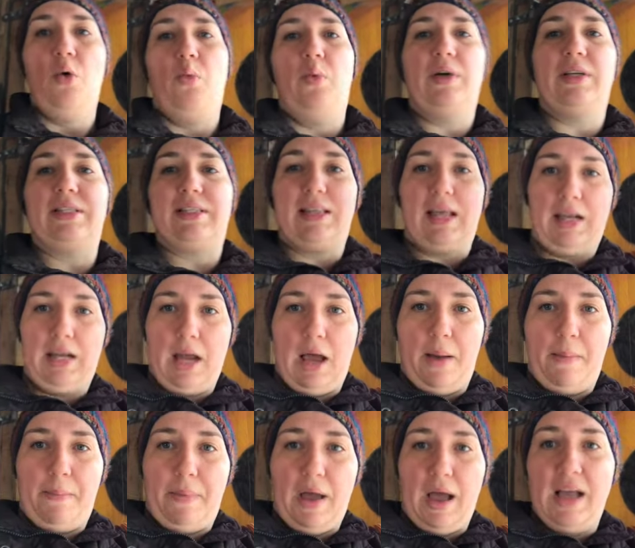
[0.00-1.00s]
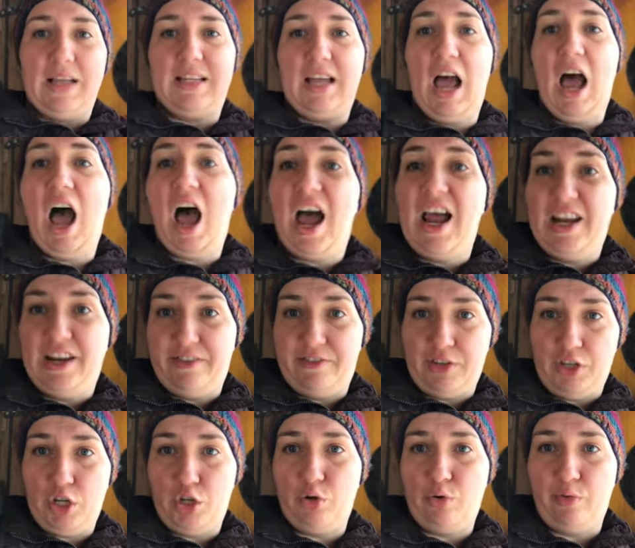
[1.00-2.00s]
will send up a ton of
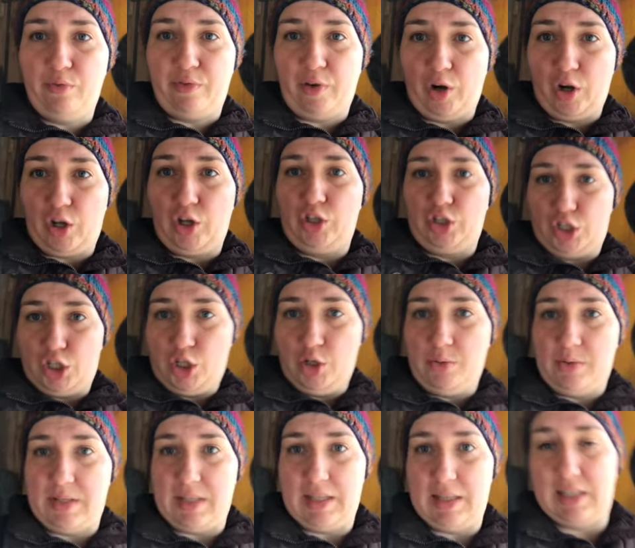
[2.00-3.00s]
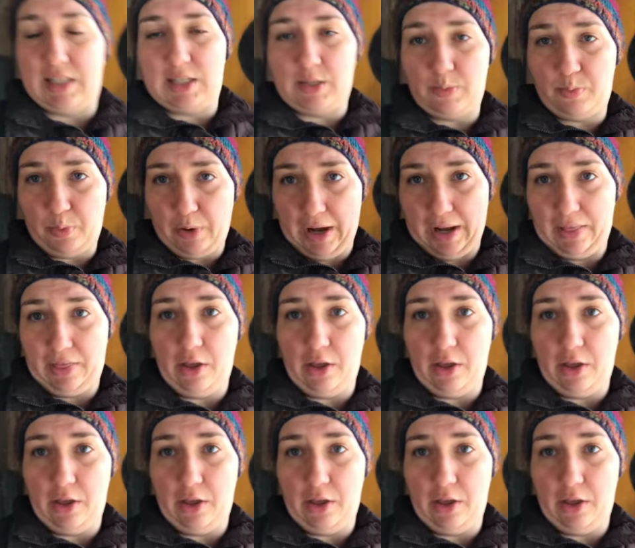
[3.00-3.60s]
new vertical shoots in the spring.